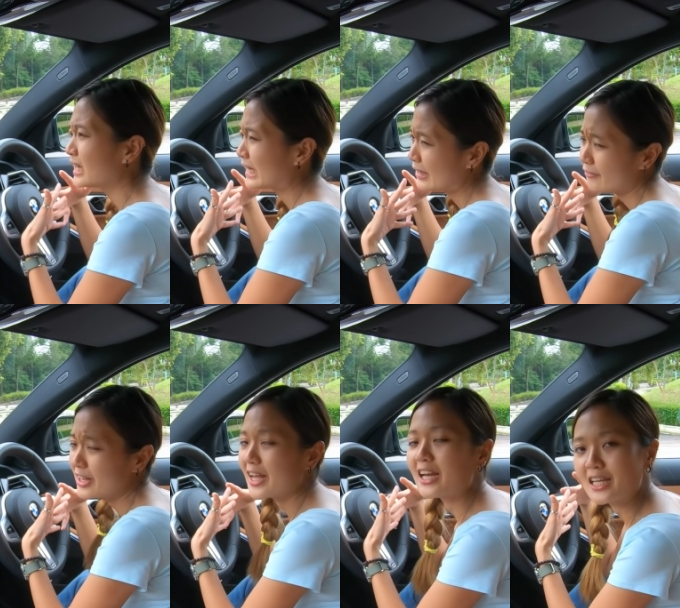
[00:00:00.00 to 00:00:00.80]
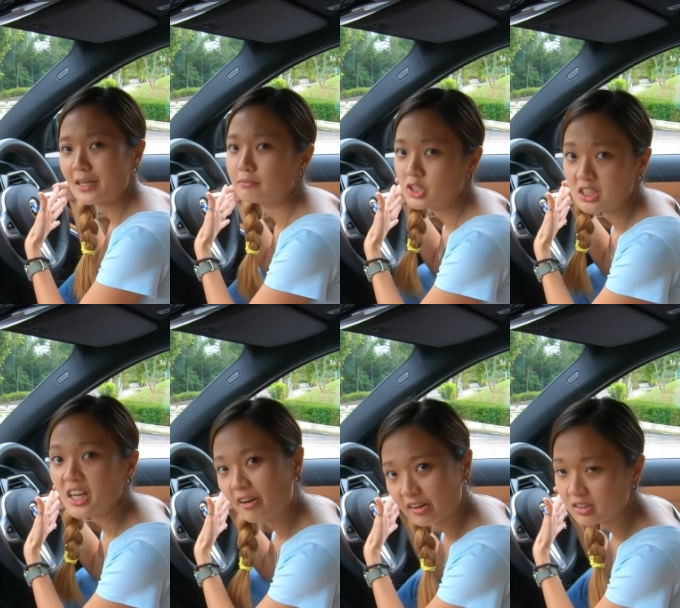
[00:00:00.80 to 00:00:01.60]
give it an AMG
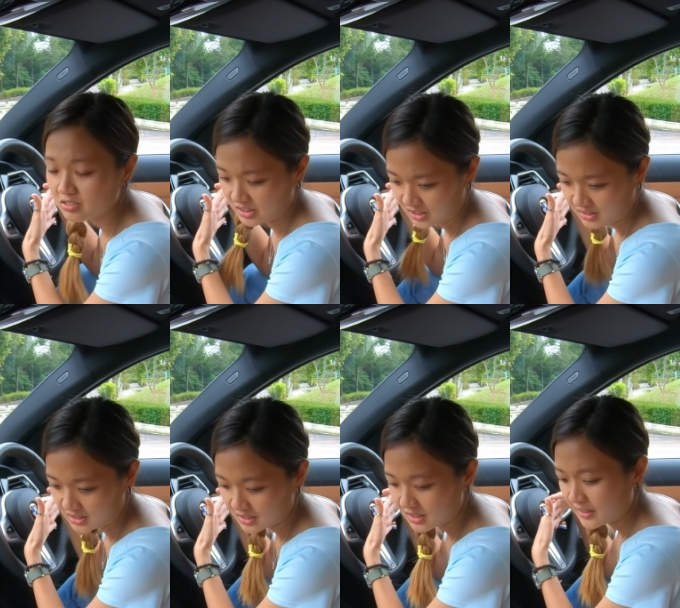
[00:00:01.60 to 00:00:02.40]
characteristic.